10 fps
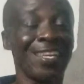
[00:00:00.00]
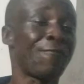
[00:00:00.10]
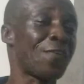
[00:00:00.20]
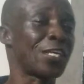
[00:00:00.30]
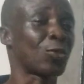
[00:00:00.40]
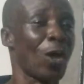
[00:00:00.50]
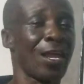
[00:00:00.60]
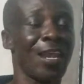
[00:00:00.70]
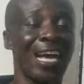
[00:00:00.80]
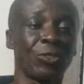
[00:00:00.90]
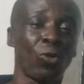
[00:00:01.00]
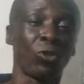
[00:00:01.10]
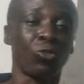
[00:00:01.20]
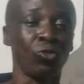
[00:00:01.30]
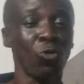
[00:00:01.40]
The first one has
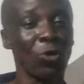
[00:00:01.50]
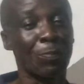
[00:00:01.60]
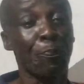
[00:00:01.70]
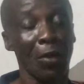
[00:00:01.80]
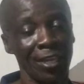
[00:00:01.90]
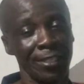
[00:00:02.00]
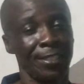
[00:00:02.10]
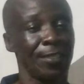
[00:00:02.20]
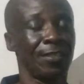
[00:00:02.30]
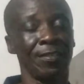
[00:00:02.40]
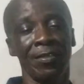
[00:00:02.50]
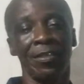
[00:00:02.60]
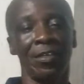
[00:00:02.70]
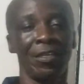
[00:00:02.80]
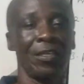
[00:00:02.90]
got to do with policy.
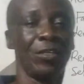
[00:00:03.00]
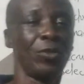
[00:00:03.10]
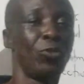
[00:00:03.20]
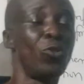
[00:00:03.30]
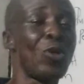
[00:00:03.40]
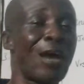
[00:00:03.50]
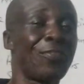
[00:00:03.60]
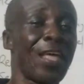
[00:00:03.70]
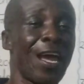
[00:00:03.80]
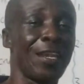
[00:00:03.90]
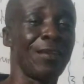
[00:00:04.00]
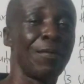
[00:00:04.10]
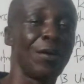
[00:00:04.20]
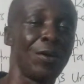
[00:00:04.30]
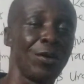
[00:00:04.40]
You know, you have done
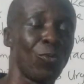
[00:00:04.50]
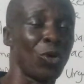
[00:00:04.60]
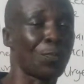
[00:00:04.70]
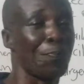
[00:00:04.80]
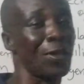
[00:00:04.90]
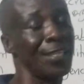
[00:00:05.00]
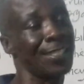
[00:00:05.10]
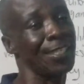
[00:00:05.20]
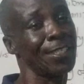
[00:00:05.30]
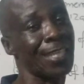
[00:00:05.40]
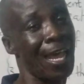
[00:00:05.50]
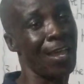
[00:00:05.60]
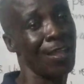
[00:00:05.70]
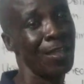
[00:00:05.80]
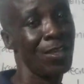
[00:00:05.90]
what policies are.